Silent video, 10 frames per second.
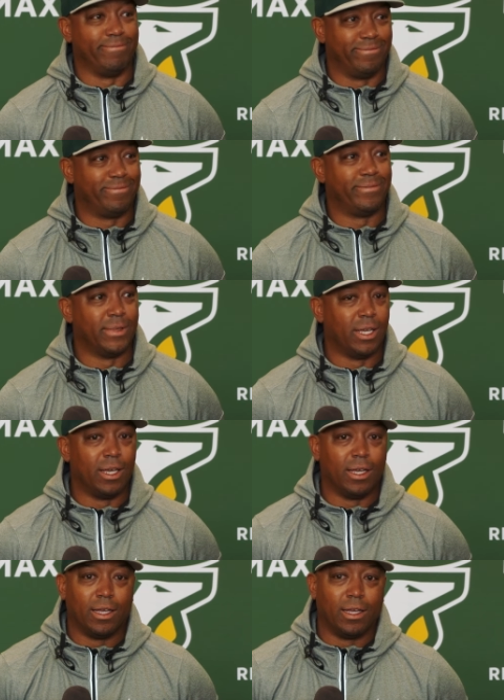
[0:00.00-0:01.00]
as a coach as
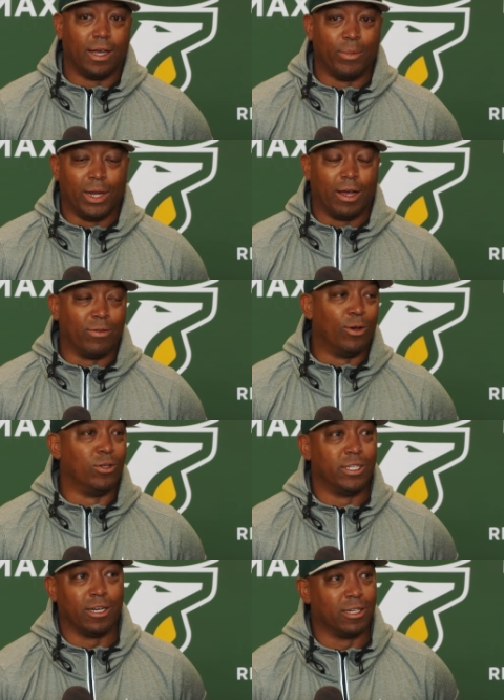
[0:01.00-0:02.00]
well. I mean, I've known
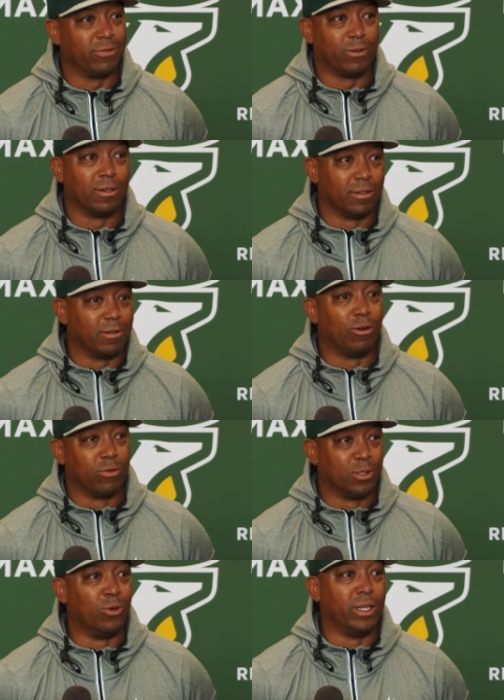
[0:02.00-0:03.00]
Jarious for over
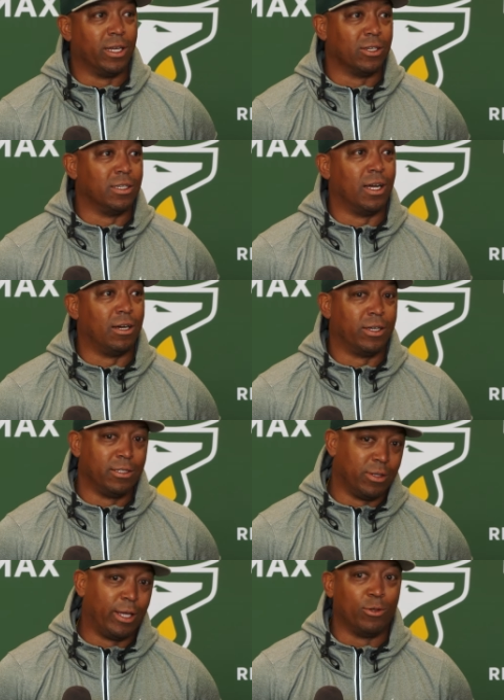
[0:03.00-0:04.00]
20 years now.
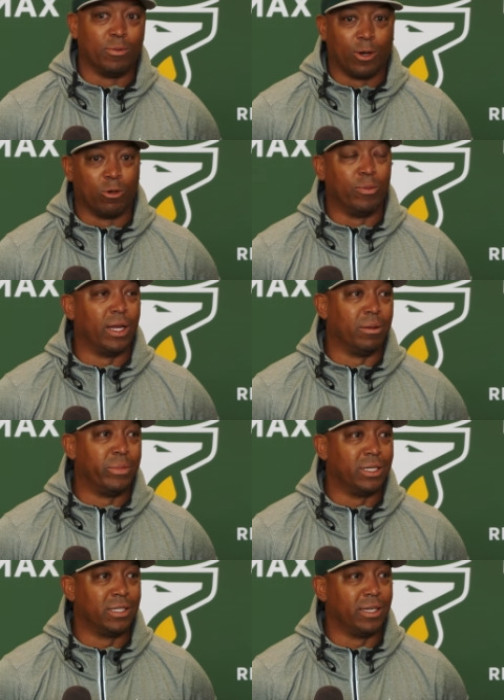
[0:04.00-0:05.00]
He was my roommate in
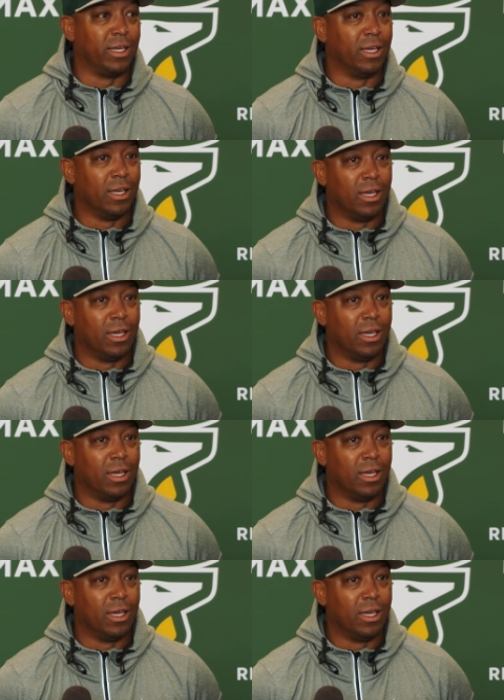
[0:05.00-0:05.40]
B.C.